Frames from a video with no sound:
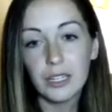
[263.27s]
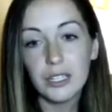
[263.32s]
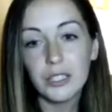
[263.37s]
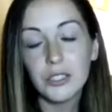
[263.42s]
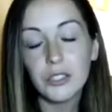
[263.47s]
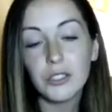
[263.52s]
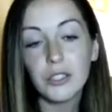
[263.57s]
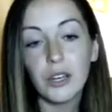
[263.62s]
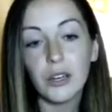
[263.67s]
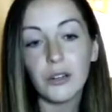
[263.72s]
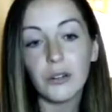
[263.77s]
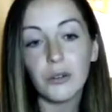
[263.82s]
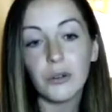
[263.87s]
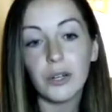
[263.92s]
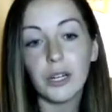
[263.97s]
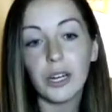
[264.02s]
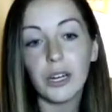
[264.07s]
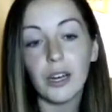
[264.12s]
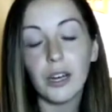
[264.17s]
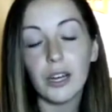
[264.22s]

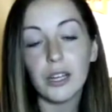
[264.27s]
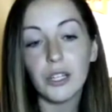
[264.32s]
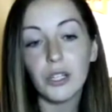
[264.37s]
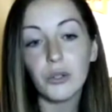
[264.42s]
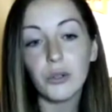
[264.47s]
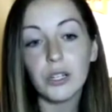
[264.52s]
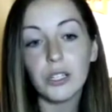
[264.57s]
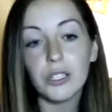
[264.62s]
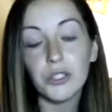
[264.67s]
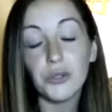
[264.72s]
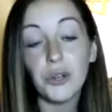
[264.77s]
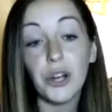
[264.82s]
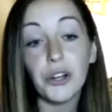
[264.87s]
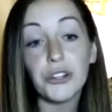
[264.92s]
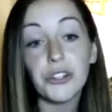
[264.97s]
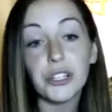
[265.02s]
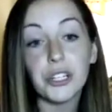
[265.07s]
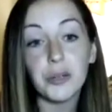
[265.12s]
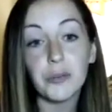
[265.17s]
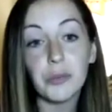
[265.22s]
So you can do it on
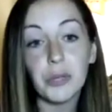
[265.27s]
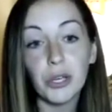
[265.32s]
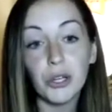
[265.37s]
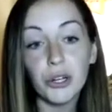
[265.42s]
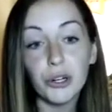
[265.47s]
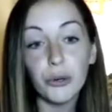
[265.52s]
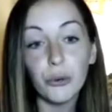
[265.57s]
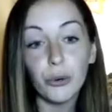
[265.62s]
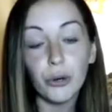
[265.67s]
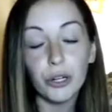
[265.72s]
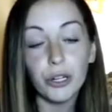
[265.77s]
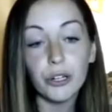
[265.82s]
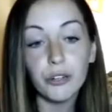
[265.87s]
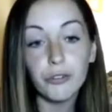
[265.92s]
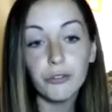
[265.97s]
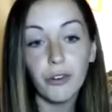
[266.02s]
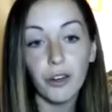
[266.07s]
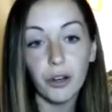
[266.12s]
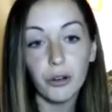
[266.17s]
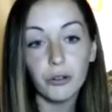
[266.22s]
your computer or your
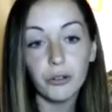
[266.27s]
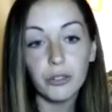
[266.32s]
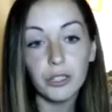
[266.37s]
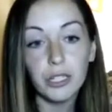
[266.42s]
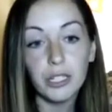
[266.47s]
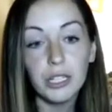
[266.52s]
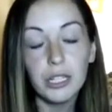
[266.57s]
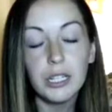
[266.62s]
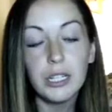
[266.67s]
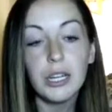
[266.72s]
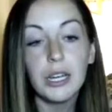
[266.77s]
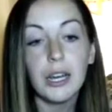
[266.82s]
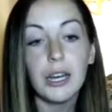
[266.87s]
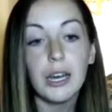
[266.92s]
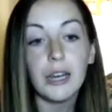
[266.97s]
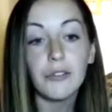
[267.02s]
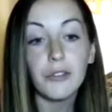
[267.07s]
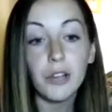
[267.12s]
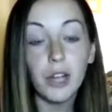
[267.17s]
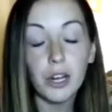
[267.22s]
phone.
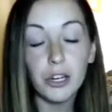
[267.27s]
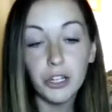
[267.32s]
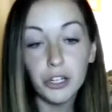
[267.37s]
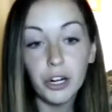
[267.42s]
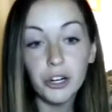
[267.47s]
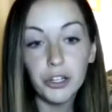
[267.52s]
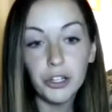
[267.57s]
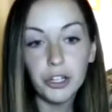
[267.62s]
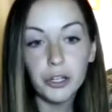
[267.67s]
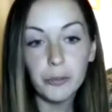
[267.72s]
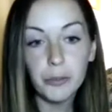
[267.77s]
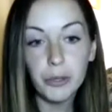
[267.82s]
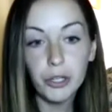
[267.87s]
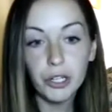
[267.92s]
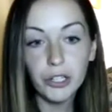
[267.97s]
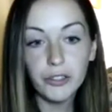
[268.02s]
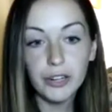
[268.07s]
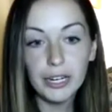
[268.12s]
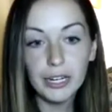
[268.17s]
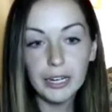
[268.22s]
If you're, you're on your
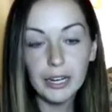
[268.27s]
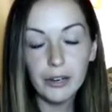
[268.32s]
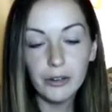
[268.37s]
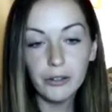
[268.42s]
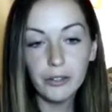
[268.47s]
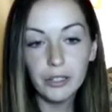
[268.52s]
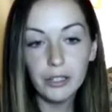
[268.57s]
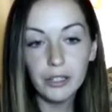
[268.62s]
computer right now.